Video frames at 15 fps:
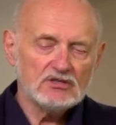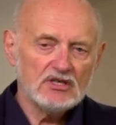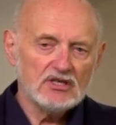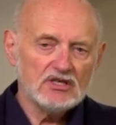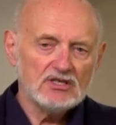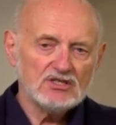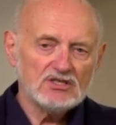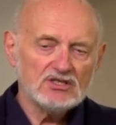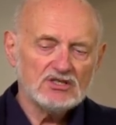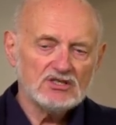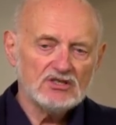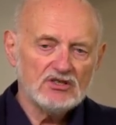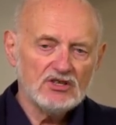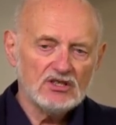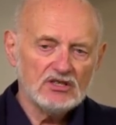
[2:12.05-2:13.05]
That is,
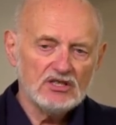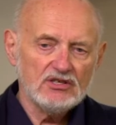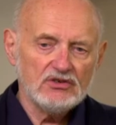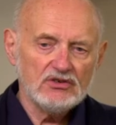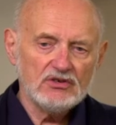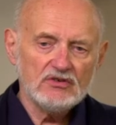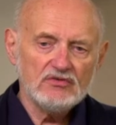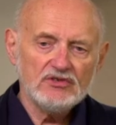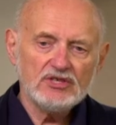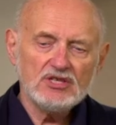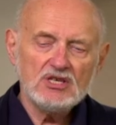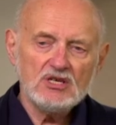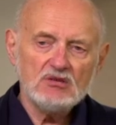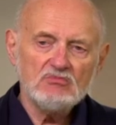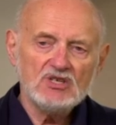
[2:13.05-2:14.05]
the leader of the
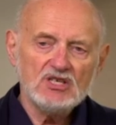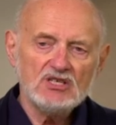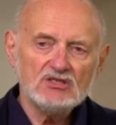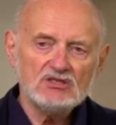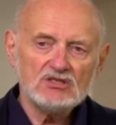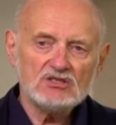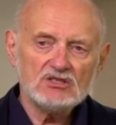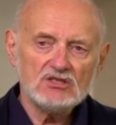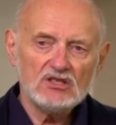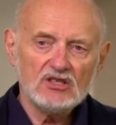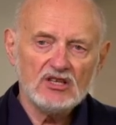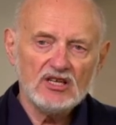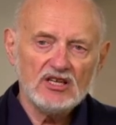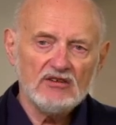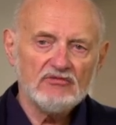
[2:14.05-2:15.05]
team needs to
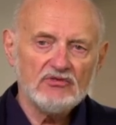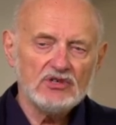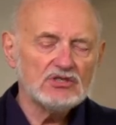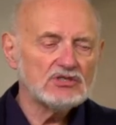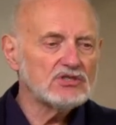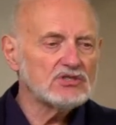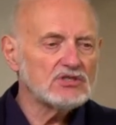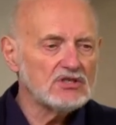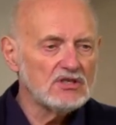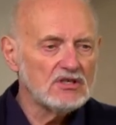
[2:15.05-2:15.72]
leverage